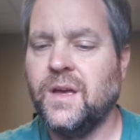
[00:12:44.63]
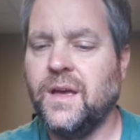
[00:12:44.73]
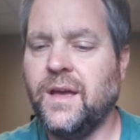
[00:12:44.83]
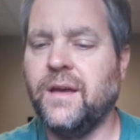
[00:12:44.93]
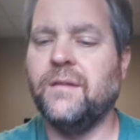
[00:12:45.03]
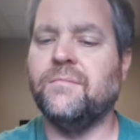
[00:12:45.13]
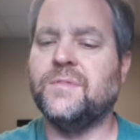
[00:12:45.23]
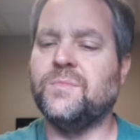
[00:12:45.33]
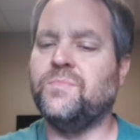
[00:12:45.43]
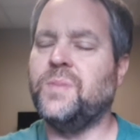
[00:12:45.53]

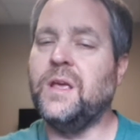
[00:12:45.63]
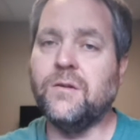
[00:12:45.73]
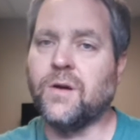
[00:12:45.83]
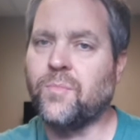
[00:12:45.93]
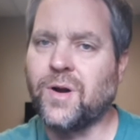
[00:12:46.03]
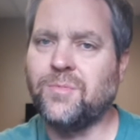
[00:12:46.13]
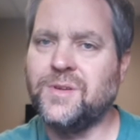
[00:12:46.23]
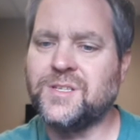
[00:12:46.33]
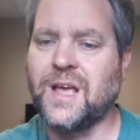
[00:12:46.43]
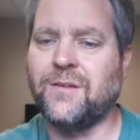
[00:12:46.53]
To Peter, it
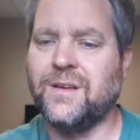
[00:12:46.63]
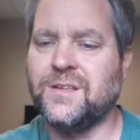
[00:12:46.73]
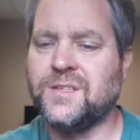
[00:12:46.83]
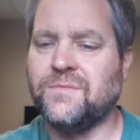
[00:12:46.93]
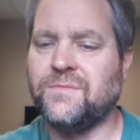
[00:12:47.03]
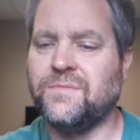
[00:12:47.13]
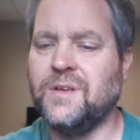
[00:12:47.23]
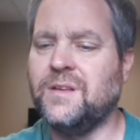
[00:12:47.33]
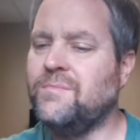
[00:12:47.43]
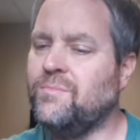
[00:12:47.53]
probably sounded as if
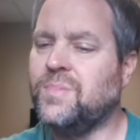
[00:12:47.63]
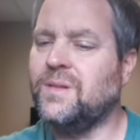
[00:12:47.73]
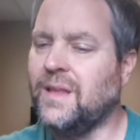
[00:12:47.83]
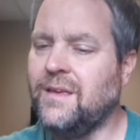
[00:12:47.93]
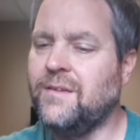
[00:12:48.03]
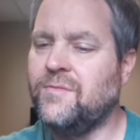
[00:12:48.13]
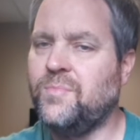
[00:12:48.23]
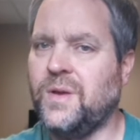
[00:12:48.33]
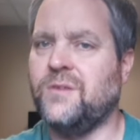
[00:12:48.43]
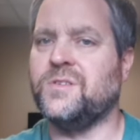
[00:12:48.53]
he didn't believe
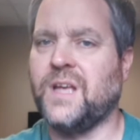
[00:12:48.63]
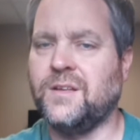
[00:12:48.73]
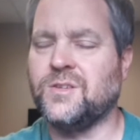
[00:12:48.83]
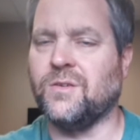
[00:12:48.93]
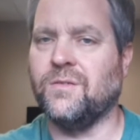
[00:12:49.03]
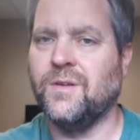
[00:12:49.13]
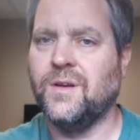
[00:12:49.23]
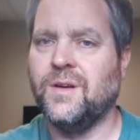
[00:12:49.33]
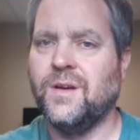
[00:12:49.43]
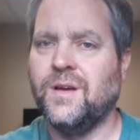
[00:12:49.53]
Peter's answer.
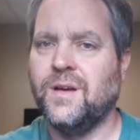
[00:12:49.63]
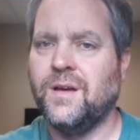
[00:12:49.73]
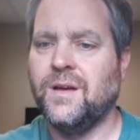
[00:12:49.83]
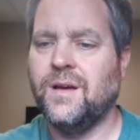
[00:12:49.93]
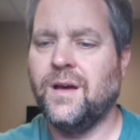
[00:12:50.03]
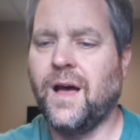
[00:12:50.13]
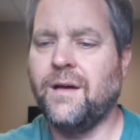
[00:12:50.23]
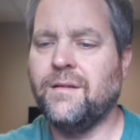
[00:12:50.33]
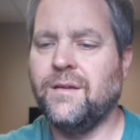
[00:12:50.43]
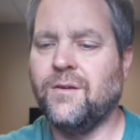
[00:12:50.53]

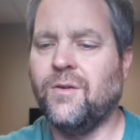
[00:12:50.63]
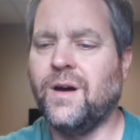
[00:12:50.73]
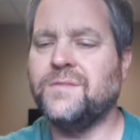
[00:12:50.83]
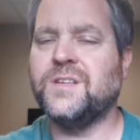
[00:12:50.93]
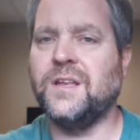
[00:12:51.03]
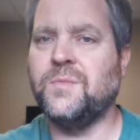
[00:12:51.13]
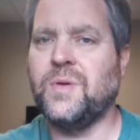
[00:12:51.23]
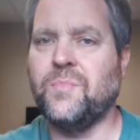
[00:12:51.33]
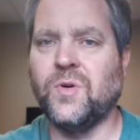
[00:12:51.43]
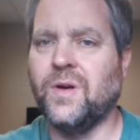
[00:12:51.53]
You know, I've said to
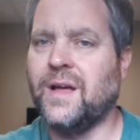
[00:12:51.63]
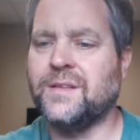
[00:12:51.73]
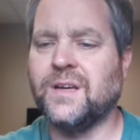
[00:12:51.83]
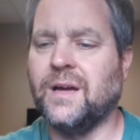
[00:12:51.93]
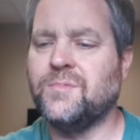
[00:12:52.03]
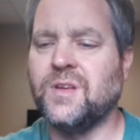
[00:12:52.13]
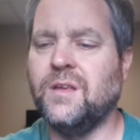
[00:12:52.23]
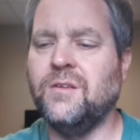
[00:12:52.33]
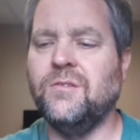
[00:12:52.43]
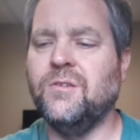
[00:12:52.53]
people at times,
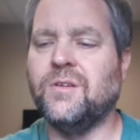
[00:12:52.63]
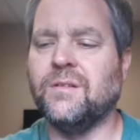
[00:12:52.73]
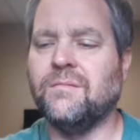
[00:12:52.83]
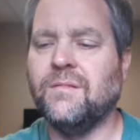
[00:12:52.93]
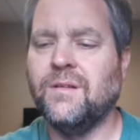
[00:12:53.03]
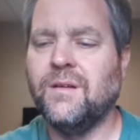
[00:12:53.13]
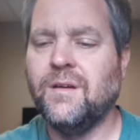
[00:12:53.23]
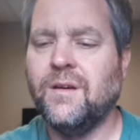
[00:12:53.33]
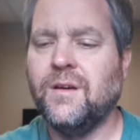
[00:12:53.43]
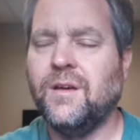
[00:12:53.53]
you
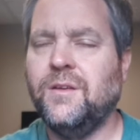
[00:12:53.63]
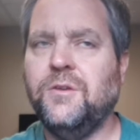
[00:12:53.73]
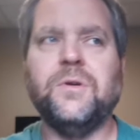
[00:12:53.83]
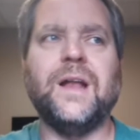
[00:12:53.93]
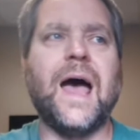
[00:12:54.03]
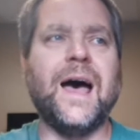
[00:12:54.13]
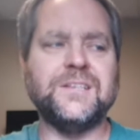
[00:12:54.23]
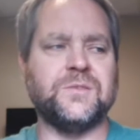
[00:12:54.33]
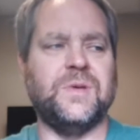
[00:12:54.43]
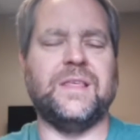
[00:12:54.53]
can
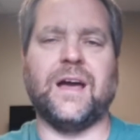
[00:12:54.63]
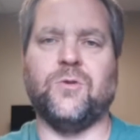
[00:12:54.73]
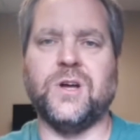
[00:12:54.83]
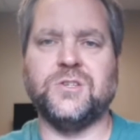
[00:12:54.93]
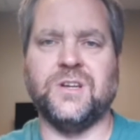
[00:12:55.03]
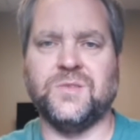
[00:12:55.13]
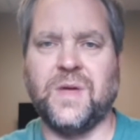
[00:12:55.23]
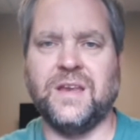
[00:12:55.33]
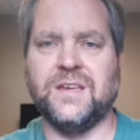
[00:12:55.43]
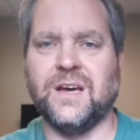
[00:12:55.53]
ask me that question as
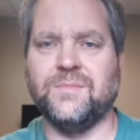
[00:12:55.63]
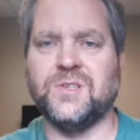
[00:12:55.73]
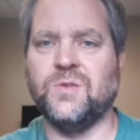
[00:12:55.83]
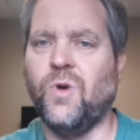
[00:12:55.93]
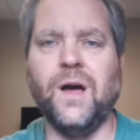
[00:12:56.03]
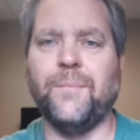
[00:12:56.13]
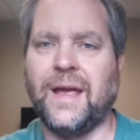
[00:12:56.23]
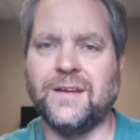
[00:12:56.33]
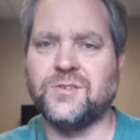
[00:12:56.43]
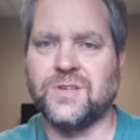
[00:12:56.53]
many times as you want. My
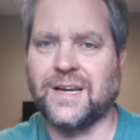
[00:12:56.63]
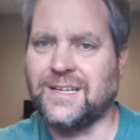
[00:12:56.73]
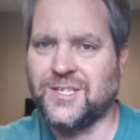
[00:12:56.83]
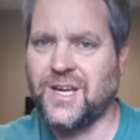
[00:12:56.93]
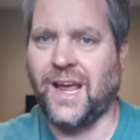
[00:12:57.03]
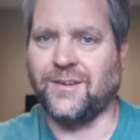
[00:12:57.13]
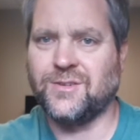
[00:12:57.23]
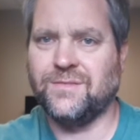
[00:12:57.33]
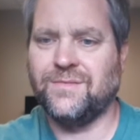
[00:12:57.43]
answer's not going to change.